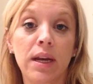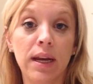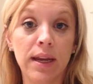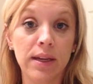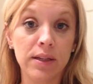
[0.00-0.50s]

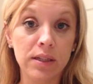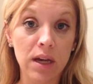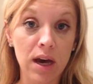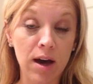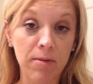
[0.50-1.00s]
it is
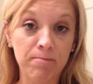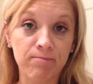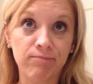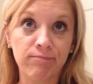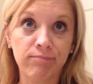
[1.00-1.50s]

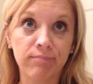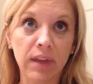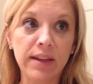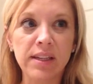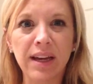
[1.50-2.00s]

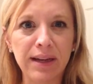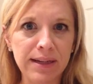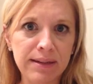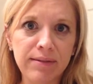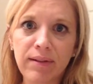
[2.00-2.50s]
it's like
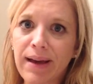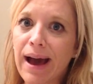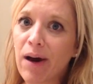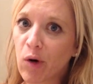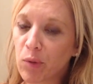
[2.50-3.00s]
a
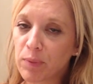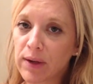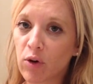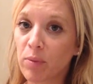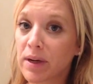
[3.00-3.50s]
at-home
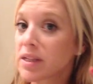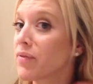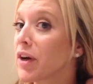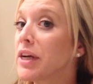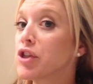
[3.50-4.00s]
peel, but it's a
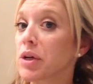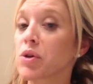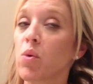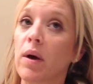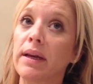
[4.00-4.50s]
very
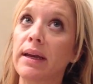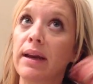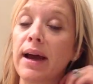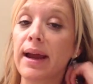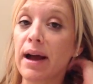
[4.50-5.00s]
gentle one, and
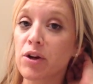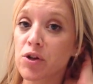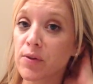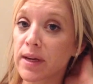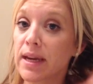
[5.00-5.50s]
I
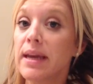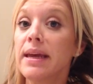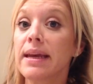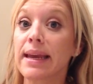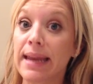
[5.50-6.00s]
actually
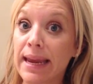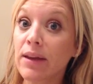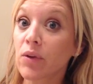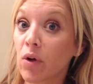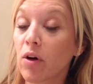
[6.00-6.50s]
can
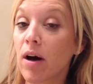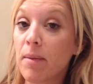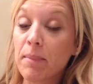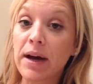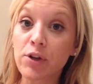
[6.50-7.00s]
handle a
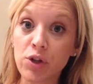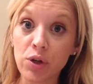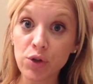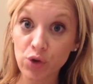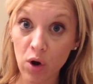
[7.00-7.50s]
much
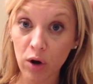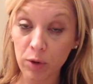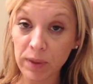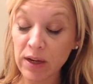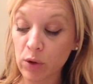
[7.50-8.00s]
stronger
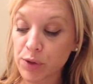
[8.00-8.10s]
peel.